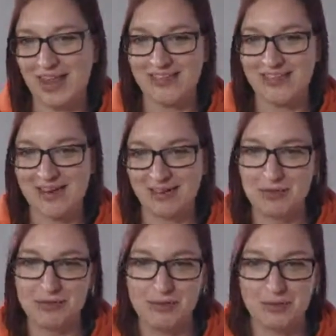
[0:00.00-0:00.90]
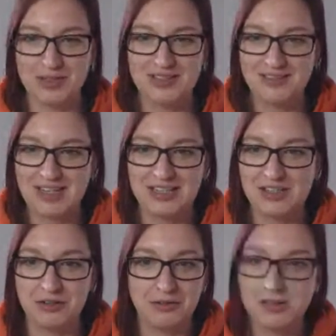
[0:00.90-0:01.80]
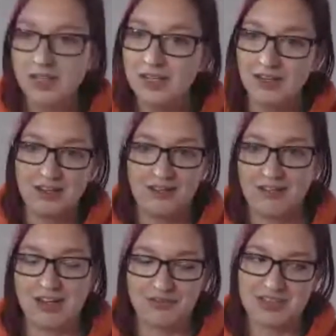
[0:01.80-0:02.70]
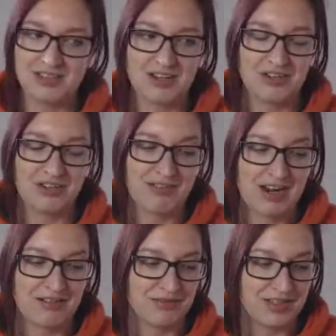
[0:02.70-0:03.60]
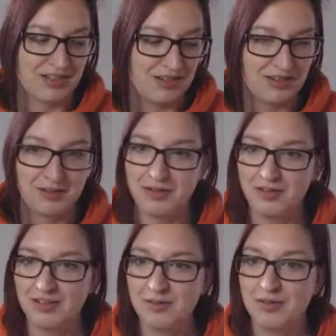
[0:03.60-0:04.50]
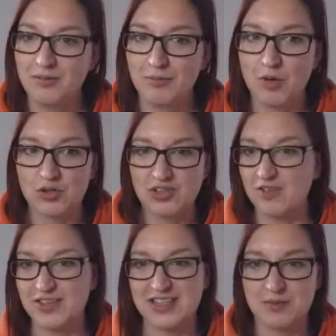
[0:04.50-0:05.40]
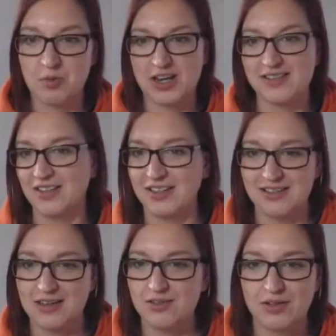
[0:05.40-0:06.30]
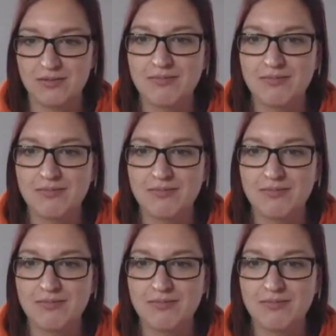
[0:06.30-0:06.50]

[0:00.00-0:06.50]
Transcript: and then move forward into another discussion around what services, pricing, et cetera.